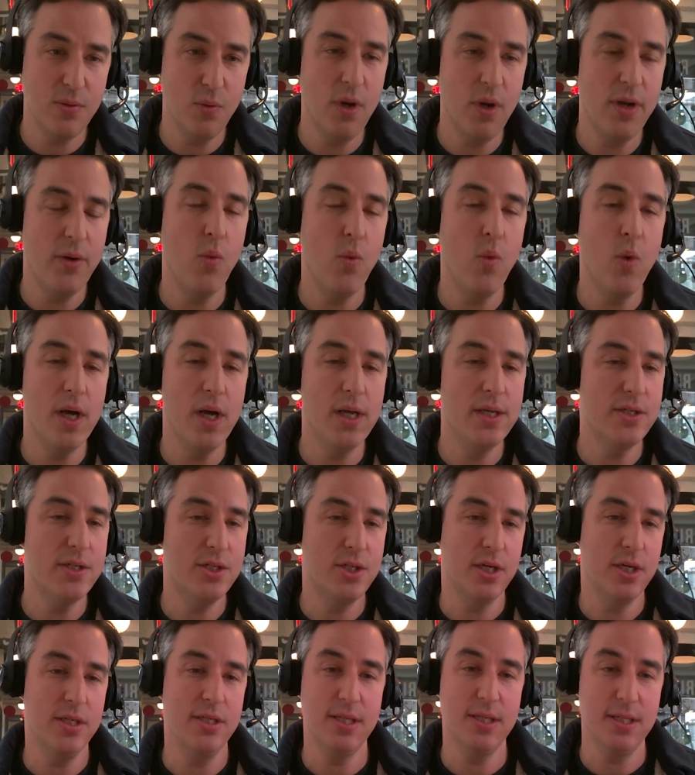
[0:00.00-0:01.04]
What was
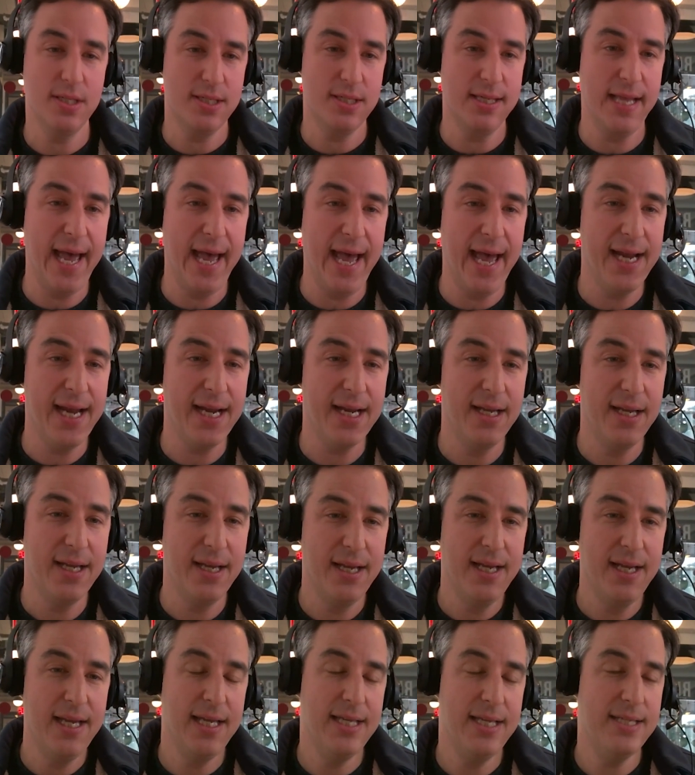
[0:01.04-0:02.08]
just a snack
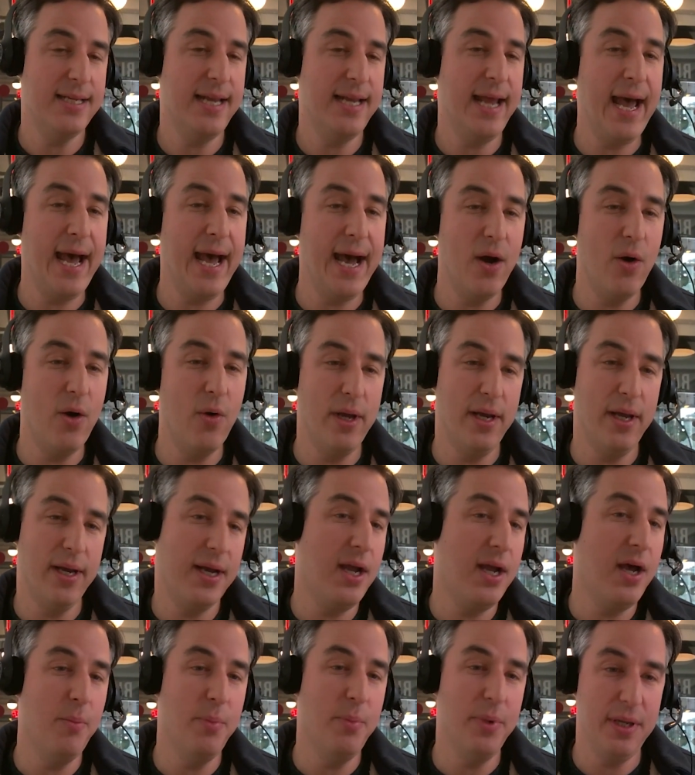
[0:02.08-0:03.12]
is now an
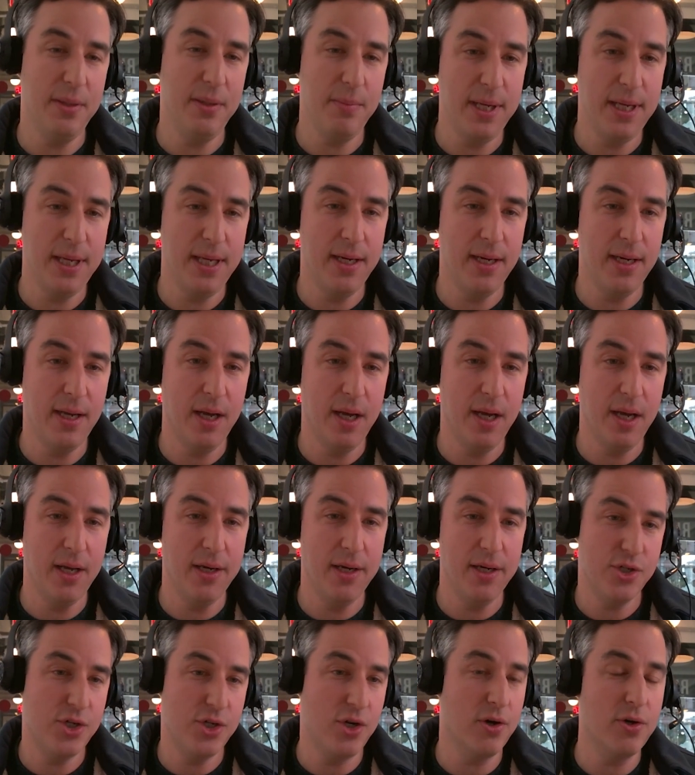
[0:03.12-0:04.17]
accompaniment on
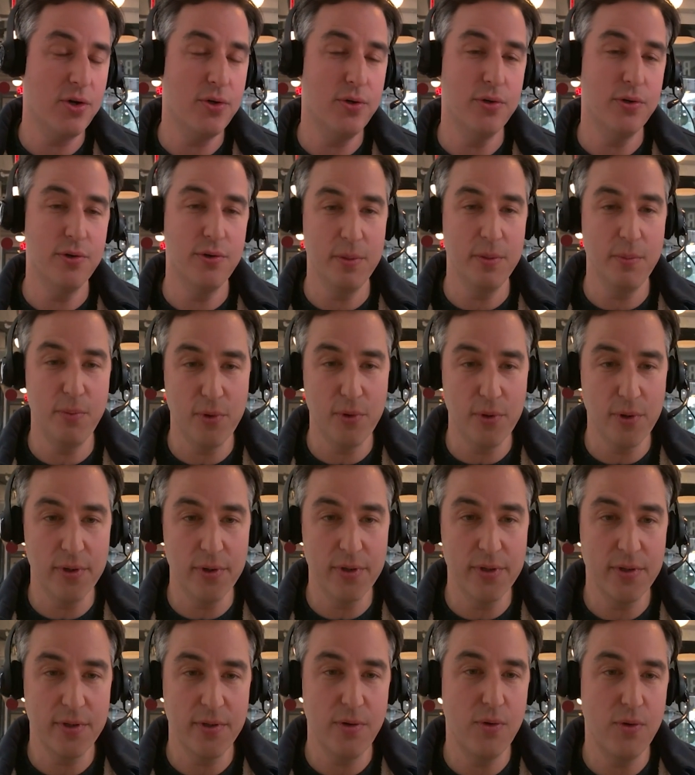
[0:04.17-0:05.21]
a charcuterie
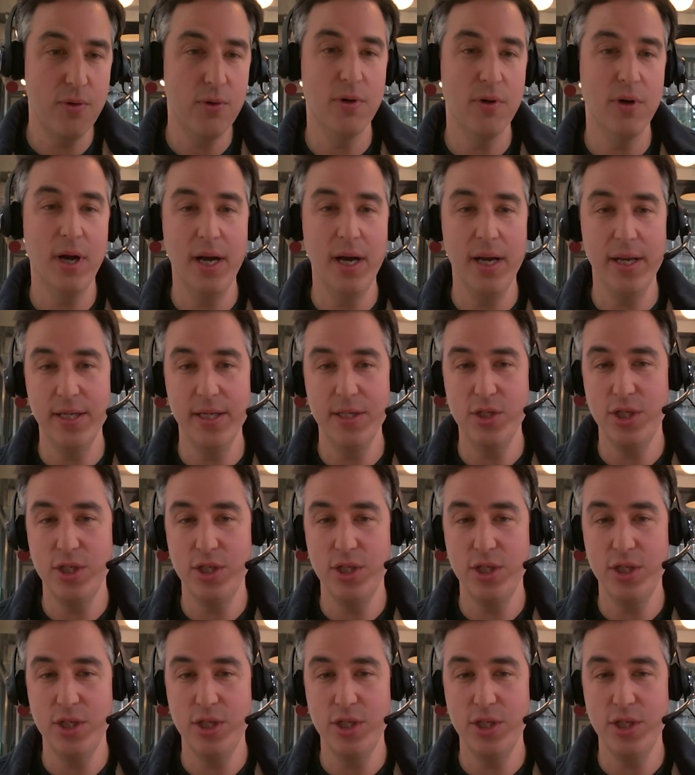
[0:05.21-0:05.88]
board or on a